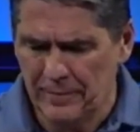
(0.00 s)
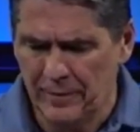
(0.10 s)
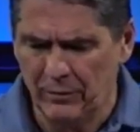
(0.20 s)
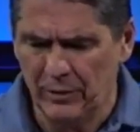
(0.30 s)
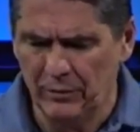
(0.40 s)

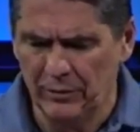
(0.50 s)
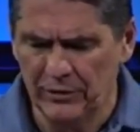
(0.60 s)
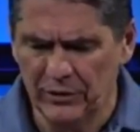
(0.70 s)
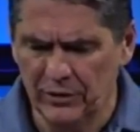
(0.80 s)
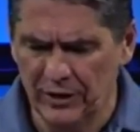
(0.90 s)
that we will be
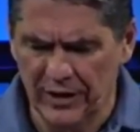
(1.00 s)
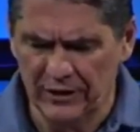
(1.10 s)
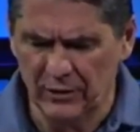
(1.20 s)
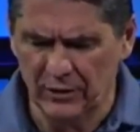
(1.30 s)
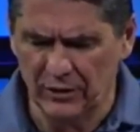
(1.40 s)
so
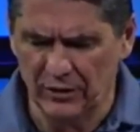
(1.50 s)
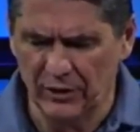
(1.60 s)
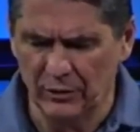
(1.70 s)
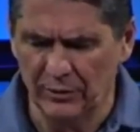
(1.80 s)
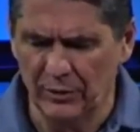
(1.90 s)
connected with you that
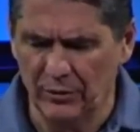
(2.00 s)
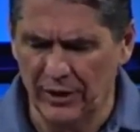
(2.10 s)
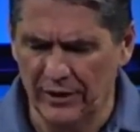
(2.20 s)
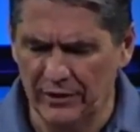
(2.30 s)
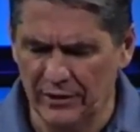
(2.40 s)
we'll be
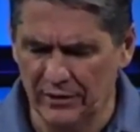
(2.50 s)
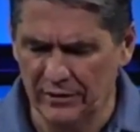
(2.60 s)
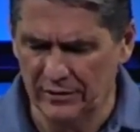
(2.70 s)
ready to,